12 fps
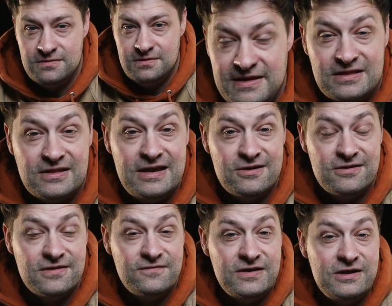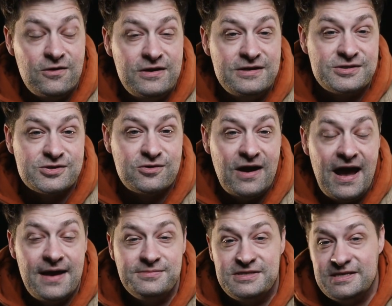I think later in the video, he
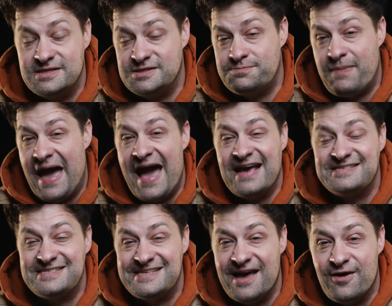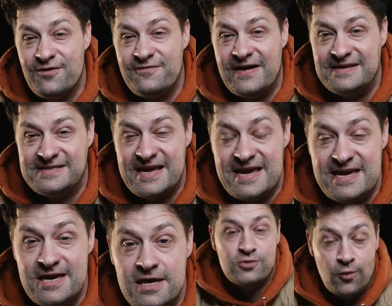describes his past self as a
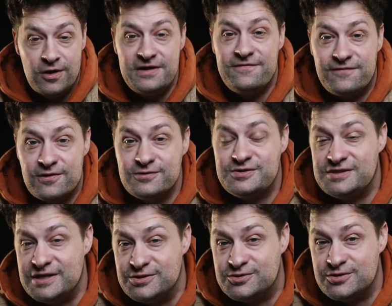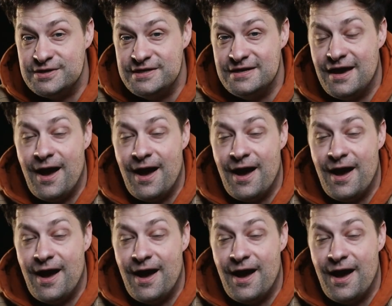21st century